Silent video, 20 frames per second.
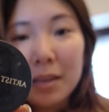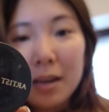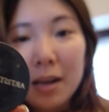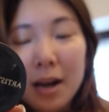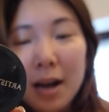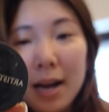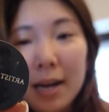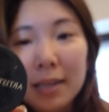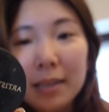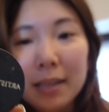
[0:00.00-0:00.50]

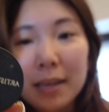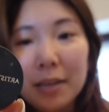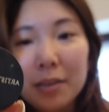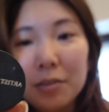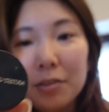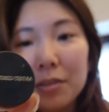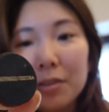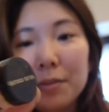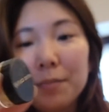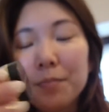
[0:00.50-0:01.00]

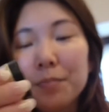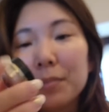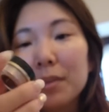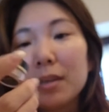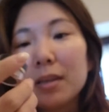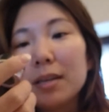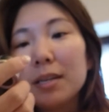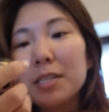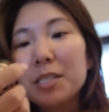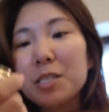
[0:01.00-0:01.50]
highlighter.
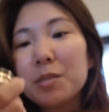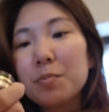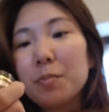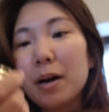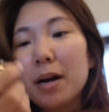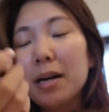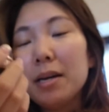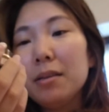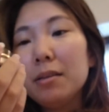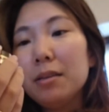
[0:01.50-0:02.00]
It's
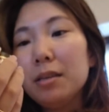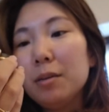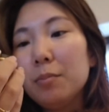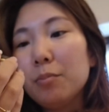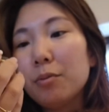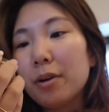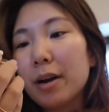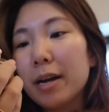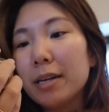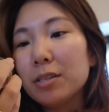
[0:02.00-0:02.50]
by the
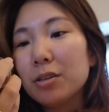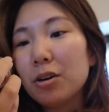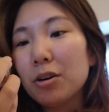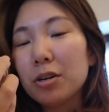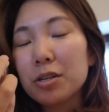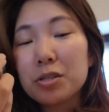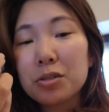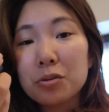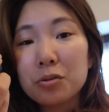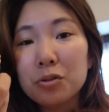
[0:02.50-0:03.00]
brand
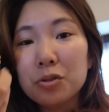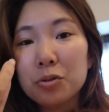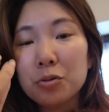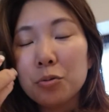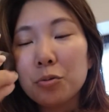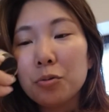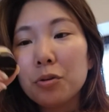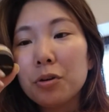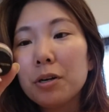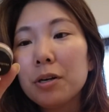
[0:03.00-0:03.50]
Artist
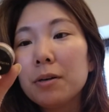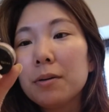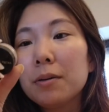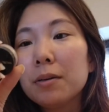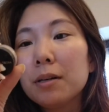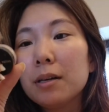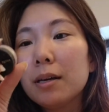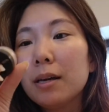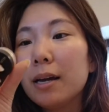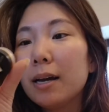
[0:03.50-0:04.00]
Couture,
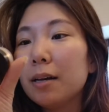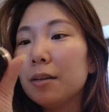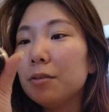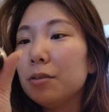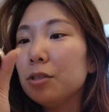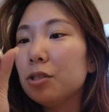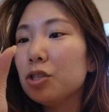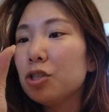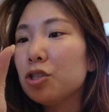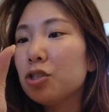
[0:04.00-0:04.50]
and
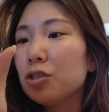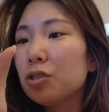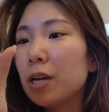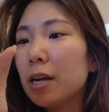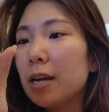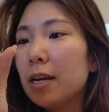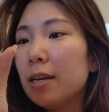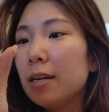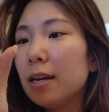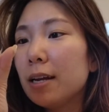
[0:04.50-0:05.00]
the
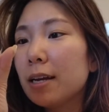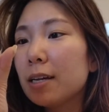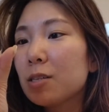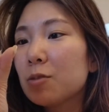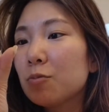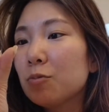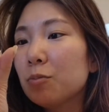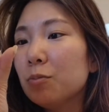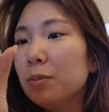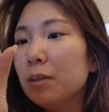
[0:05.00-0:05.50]
shade I guess
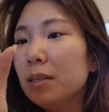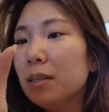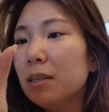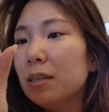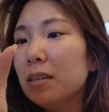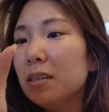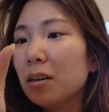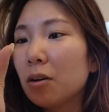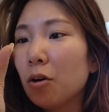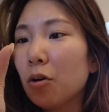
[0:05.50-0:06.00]
would
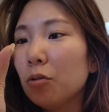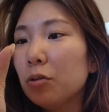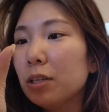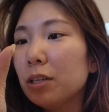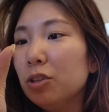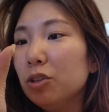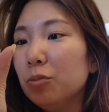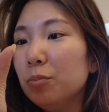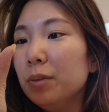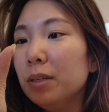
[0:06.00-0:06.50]
be called
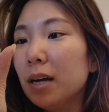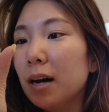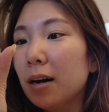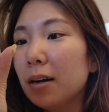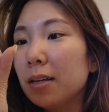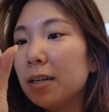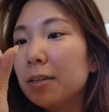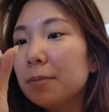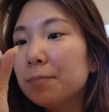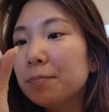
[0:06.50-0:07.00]

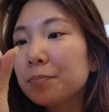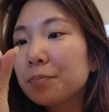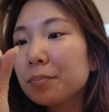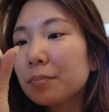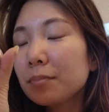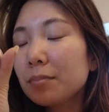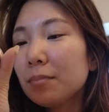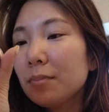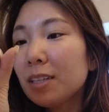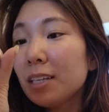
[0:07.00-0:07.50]
Illuminati
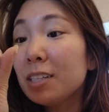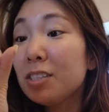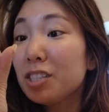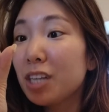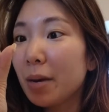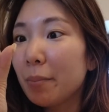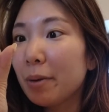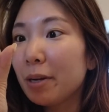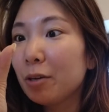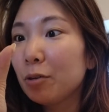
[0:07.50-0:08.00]

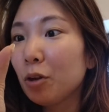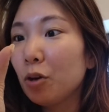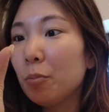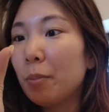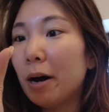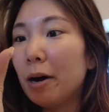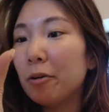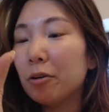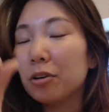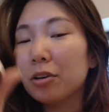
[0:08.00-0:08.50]
Diamond Glow
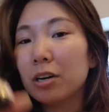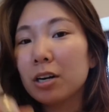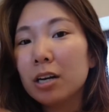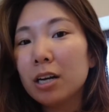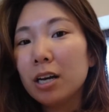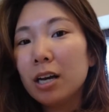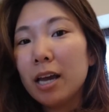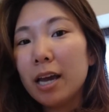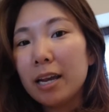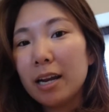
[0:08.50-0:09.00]
Powder.
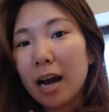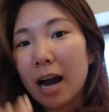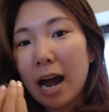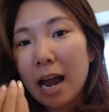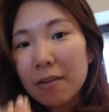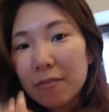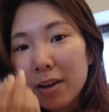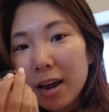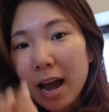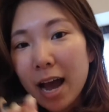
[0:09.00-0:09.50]
And
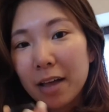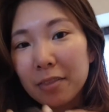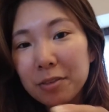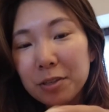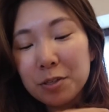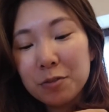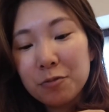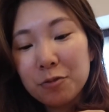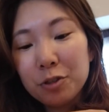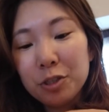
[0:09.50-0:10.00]
I've had
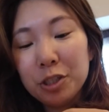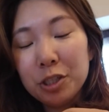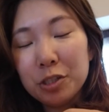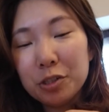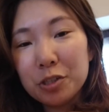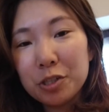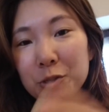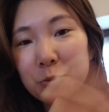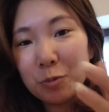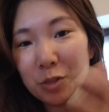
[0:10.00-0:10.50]
this for
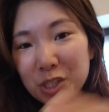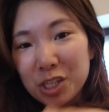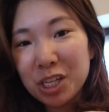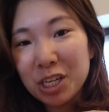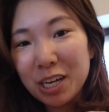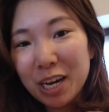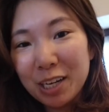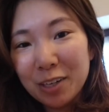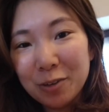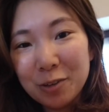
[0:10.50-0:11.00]
years, which
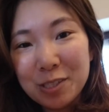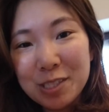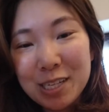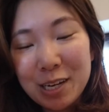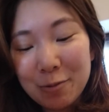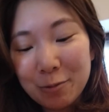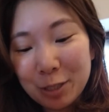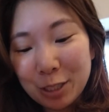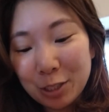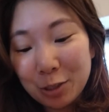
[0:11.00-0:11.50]
I know it's not
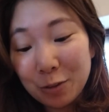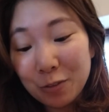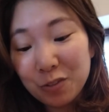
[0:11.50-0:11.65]
really good